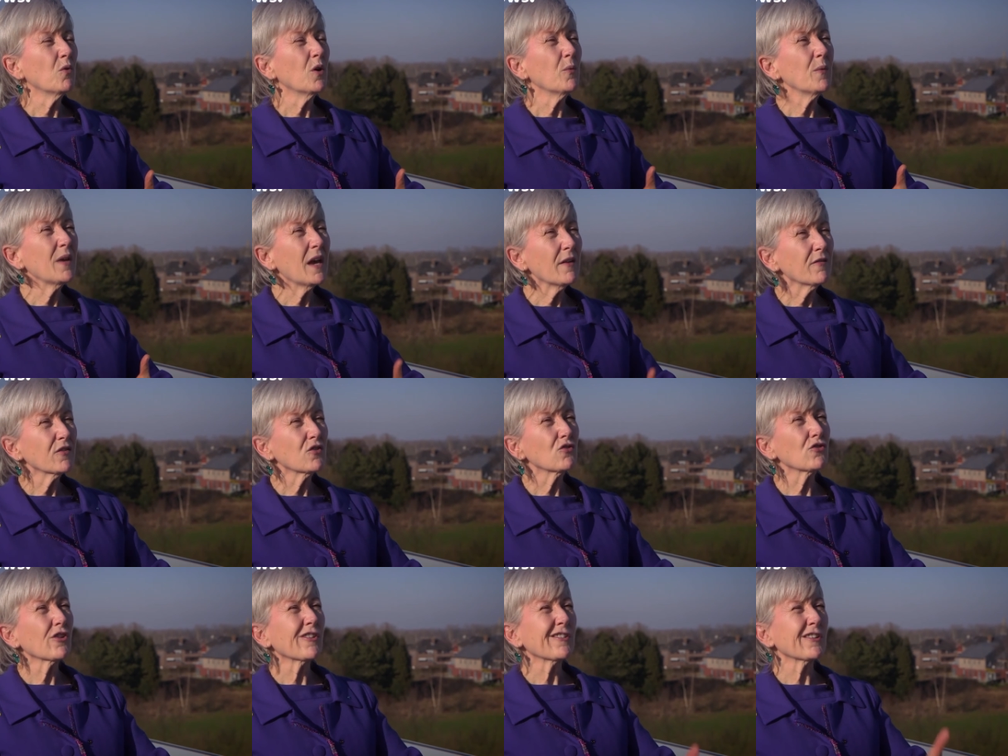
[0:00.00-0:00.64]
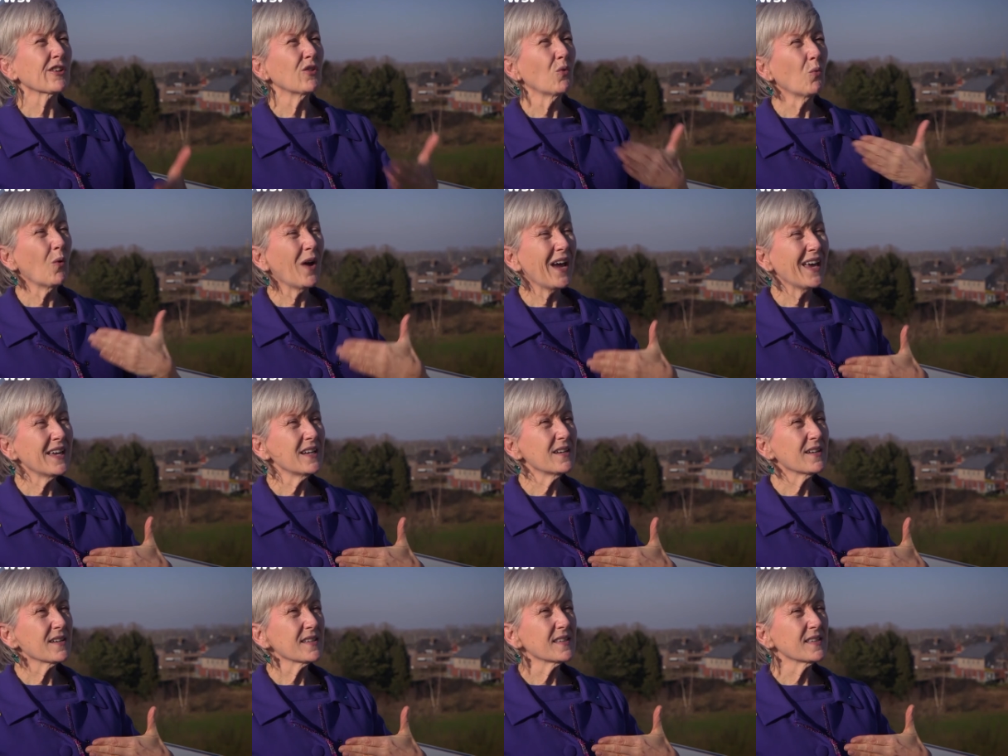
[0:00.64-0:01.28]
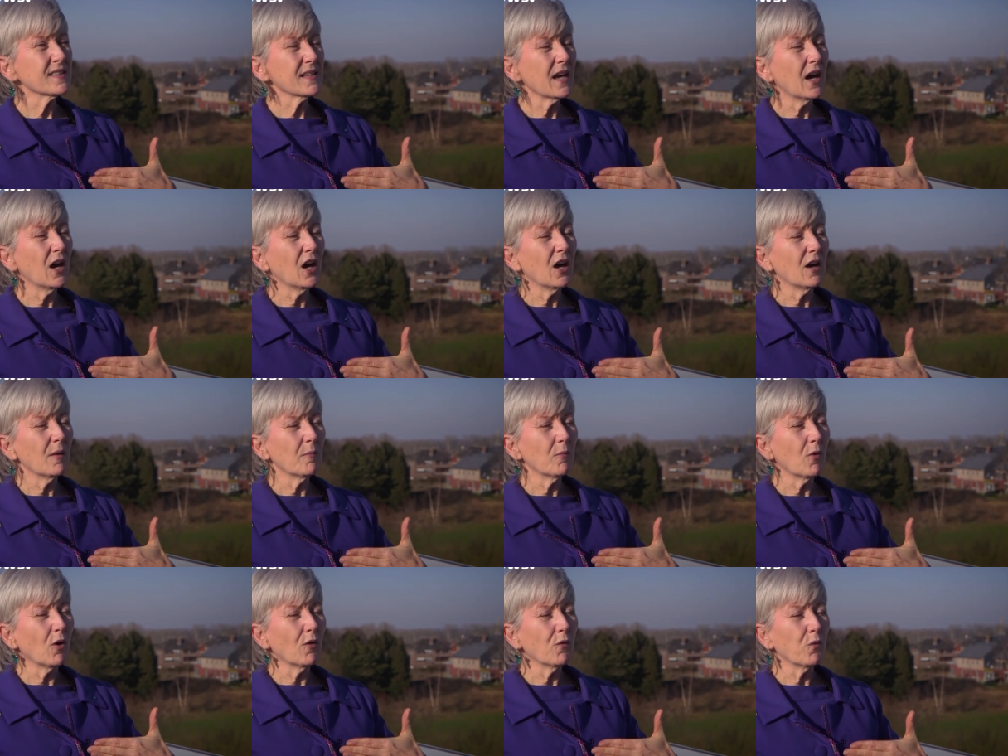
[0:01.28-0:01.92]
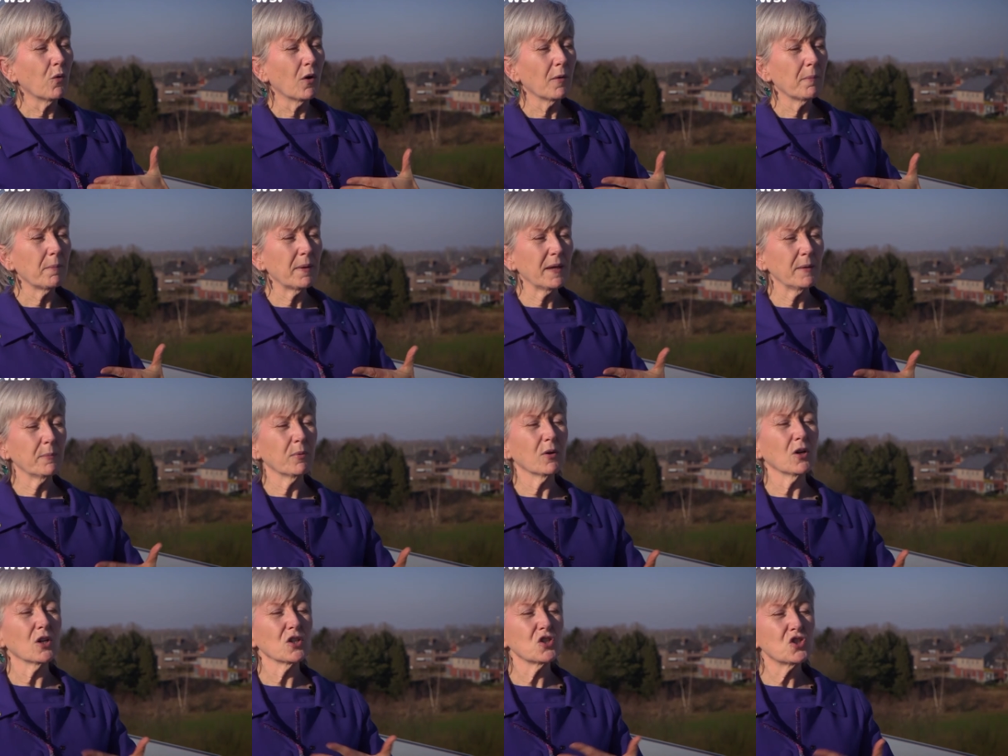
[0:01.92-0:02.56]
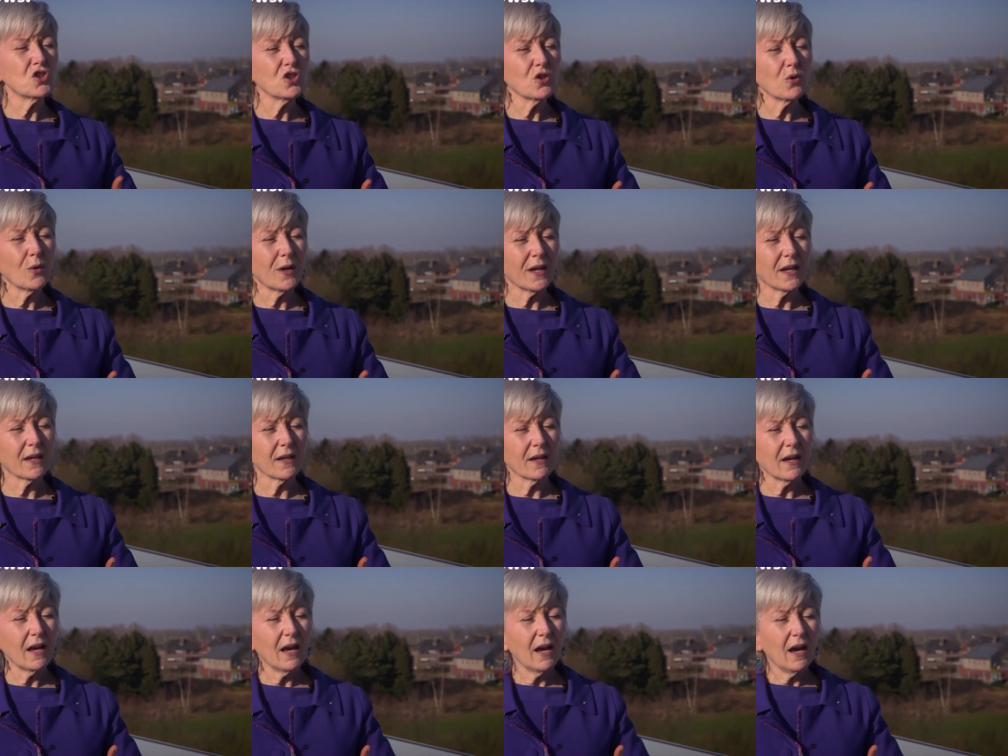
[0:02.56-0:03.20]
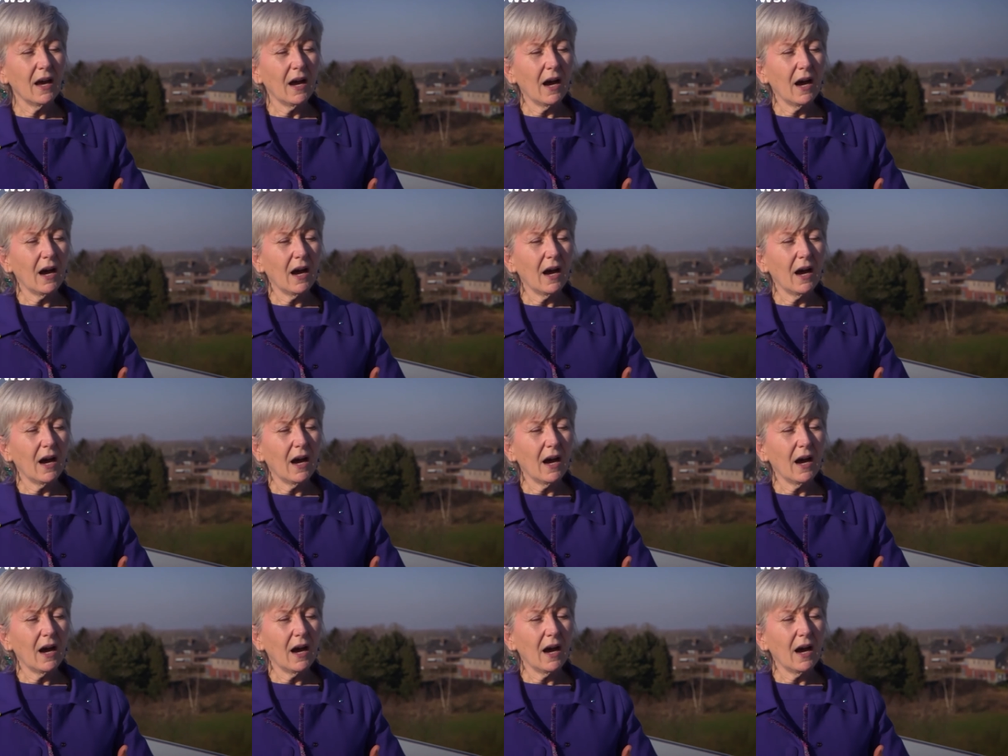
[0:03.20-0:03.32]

when we have a growing awareness um, of what people are doing